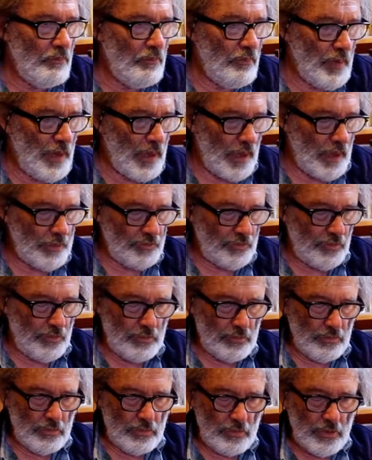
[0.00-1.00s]
but
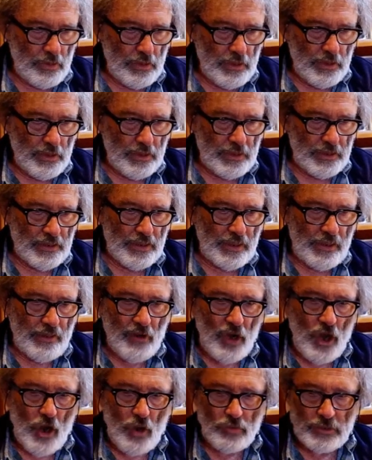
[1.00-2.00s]
it'll have a
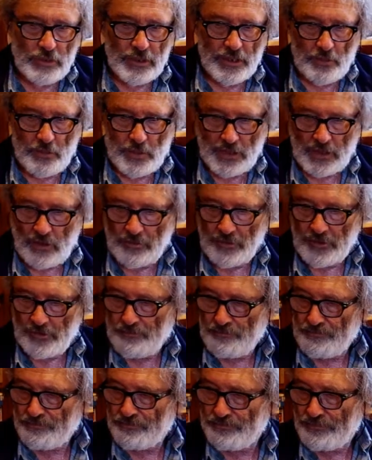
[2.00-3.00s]
hole in the middle of it
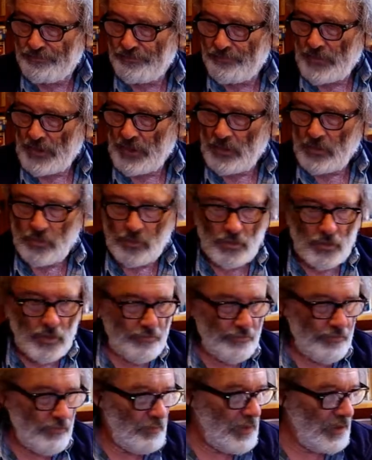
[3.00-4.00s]

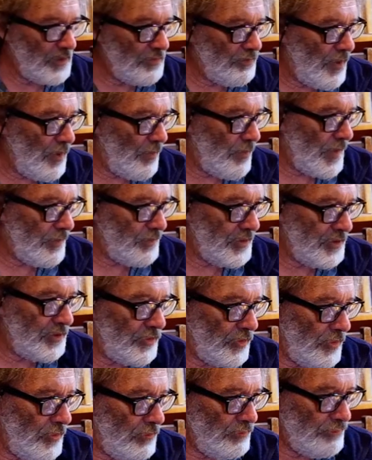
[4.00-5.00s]
for me to pop up
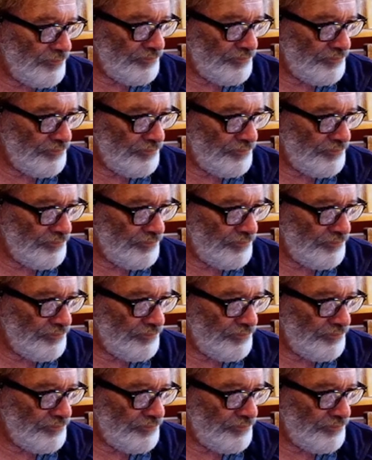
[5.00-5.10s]
into.